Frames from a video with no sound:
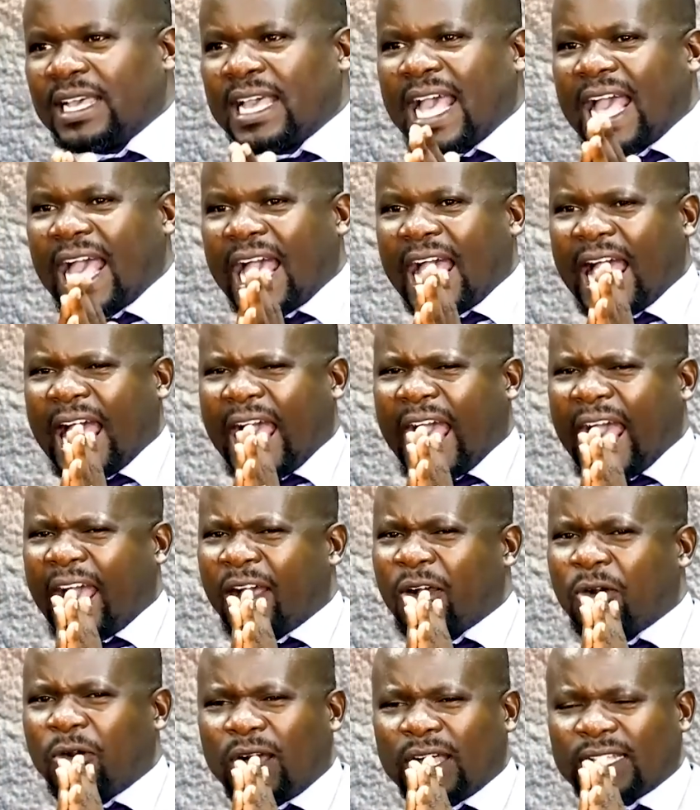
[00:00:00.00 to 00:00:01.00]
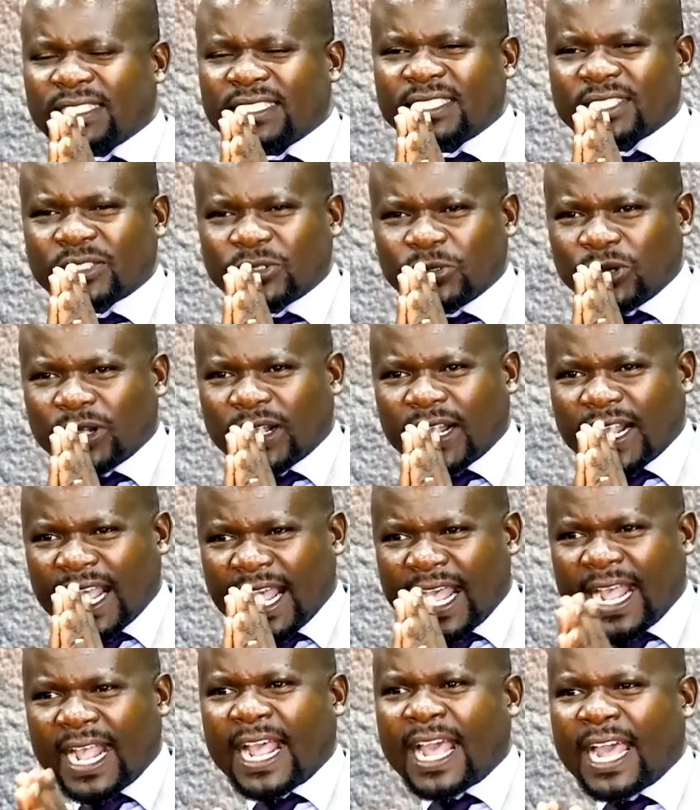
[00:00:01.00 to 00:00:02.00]
Awanzi
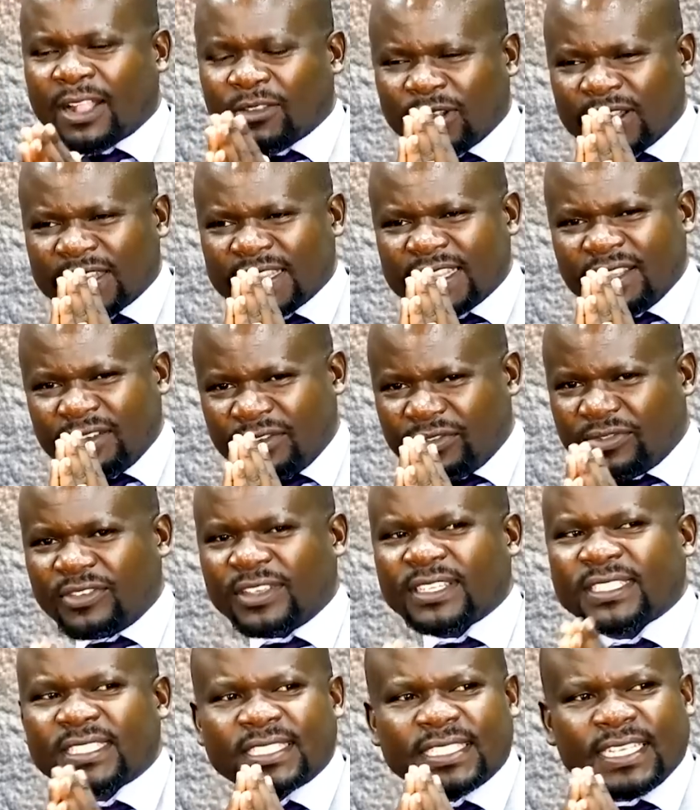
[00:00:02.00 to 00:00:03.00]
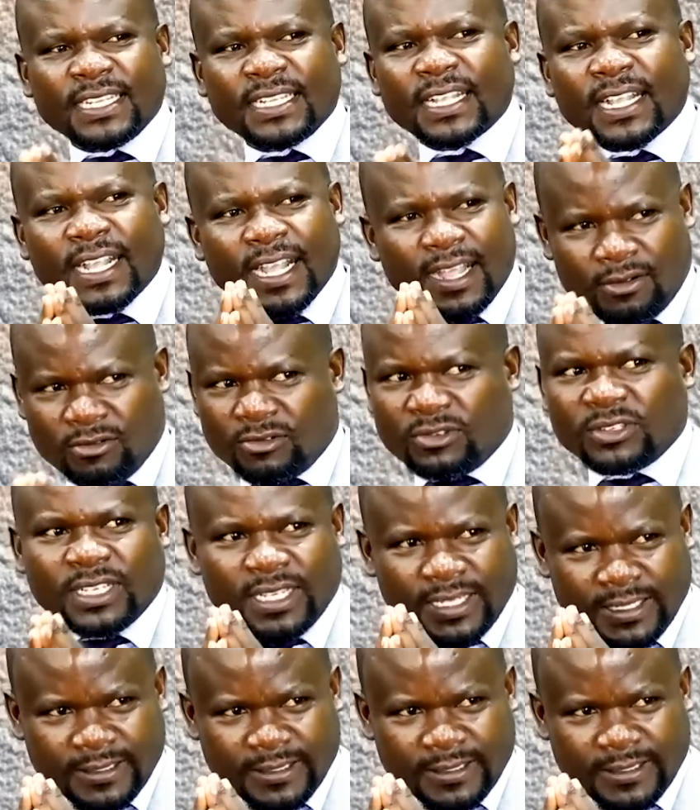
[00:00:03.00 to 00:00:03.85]
kukanganwa the first encounter.